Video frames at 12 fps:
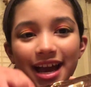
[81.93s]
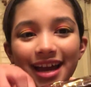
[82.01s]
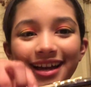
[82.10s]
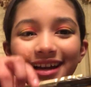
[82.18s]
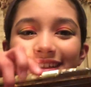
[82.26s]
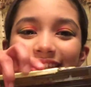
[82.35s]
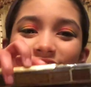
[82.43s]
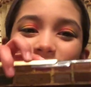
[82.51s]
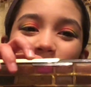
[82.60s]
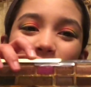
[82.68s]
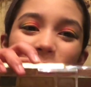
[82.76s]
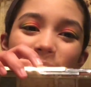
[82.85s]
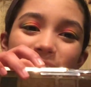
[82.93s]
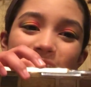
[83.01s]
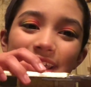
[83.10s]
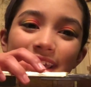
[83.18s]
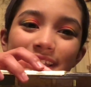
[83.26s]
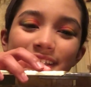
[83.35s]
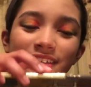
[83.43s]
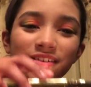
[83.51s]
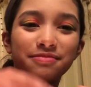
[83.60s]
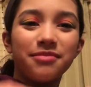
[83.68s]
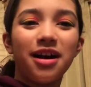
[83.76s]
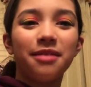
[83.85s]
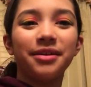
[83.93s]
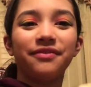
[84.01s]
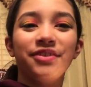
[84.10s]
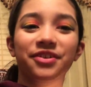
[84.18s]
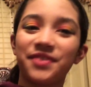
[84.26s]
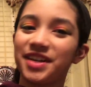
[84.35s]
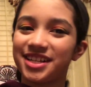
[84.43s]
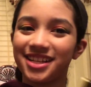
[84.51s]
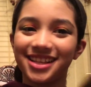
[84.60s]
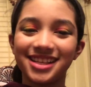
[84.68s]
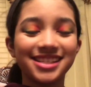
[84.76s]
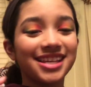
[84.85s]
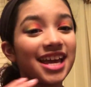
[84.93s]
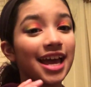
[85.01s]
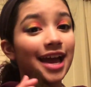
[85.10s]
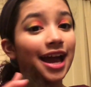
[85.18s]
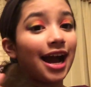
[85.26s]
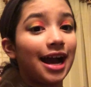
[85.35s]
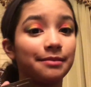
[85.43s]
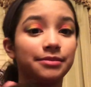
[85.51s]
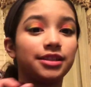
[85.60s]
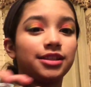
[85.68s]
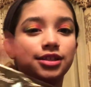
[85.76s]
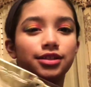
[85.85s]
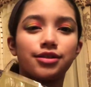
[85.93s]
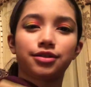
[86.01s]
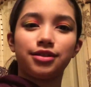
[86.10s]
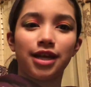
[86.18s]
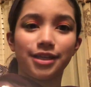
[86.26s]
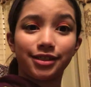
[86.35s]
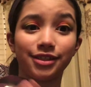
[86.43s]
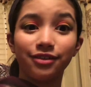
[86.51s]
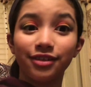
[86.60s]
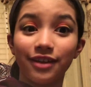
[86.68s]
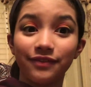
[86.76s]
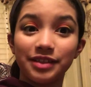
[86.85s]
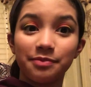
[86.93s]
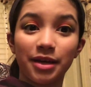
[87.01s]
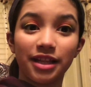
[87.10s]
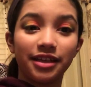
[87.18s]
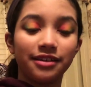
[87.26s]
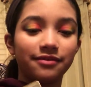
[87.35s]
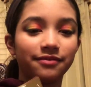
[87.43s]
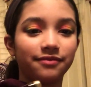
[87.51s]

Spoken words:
I got this for my birthday, so Mom, if you're watching this, I still love this palette.